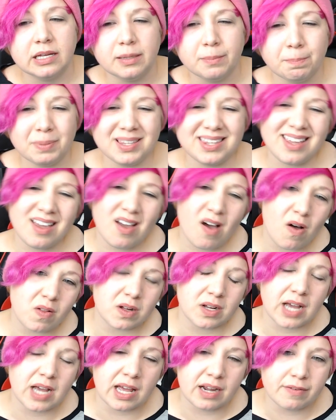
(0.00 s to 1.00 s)
but they all
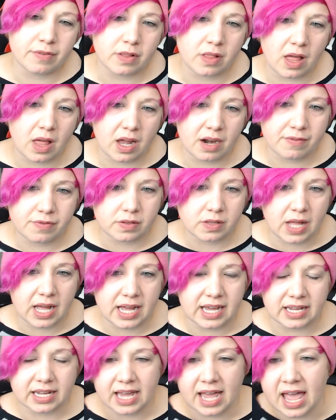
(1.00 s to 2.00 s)
look kind of a lot of
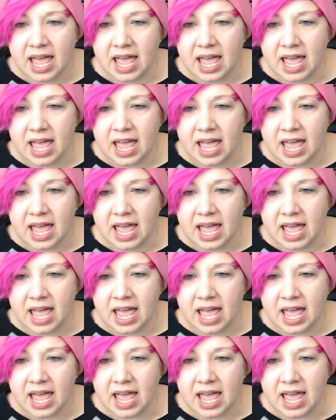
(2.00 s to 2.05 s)
alike.